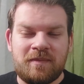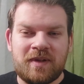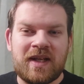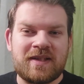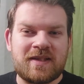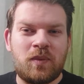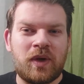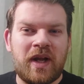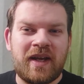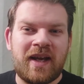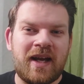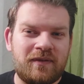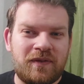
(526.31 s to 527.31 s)
That's what I
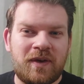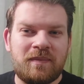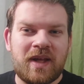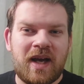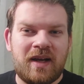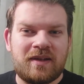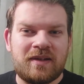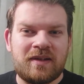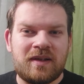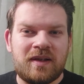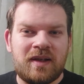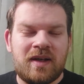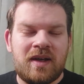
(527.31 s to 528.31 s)
get from that.
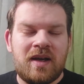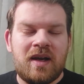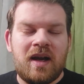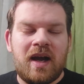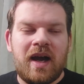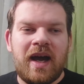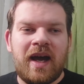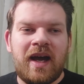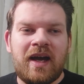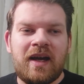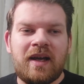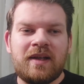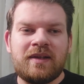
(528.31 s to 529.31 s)

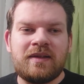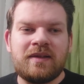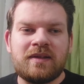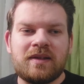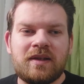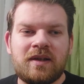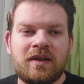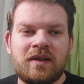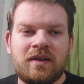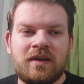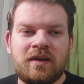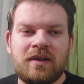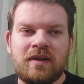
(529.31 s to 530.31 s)
And
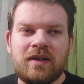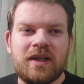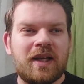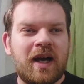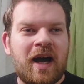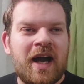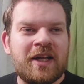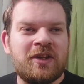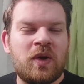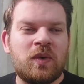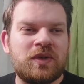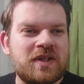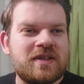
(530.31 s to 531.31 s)
I
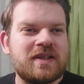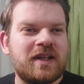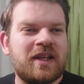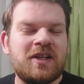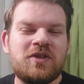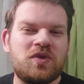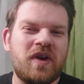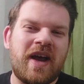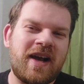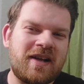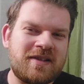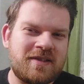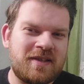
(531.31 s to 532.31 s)
noticed that he
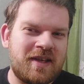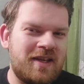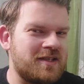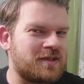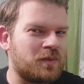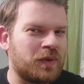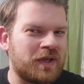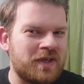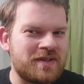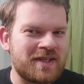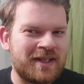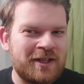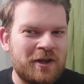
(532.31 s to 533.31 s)
drags his
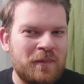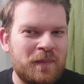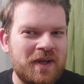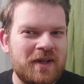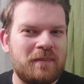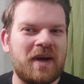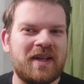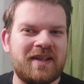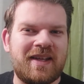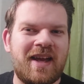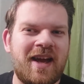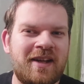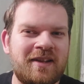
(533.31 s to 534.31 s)
words a little bit by
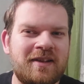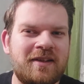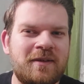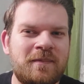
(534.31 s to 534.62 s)
the end.